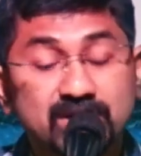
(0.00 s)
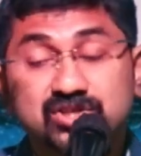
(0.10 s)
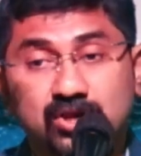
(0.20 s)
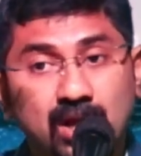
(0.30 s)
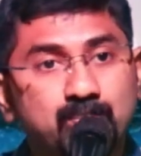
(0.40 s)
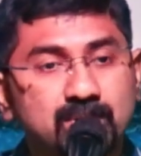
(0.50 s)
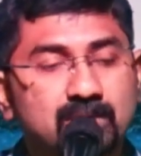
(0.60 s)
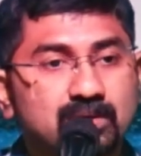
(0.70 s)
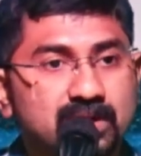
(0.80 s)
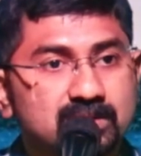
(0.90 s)
much
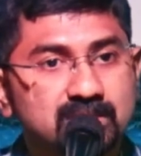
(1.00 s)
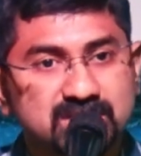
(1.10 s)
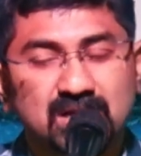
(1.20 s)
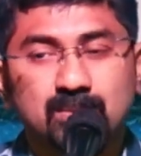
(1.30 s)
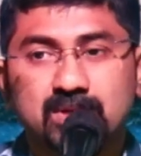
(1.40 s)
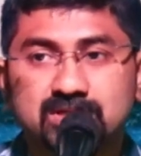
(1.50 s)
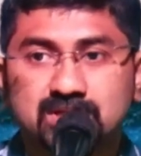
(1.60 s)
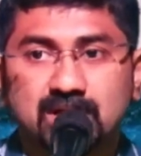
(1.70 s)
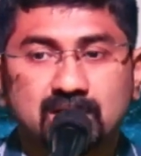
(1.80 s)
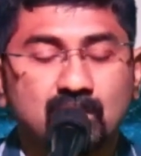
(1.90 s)
happier and
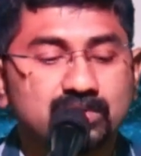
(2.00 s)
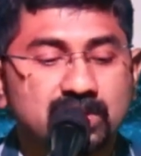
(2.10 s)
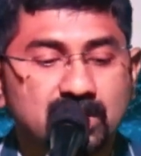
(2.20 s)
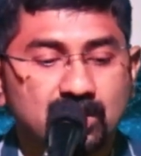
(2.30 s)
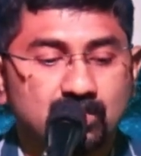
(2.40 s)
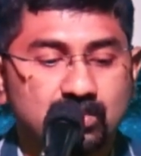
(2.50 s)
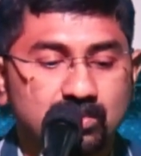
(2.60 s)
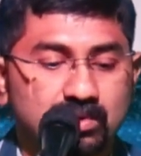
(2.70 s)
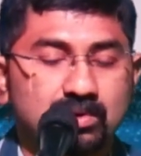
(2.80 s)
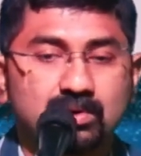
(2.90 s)
established, and how they have
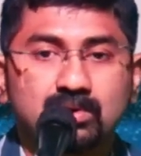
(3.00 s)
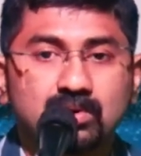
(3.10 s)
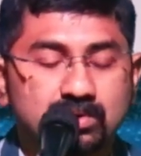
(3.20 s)
uh,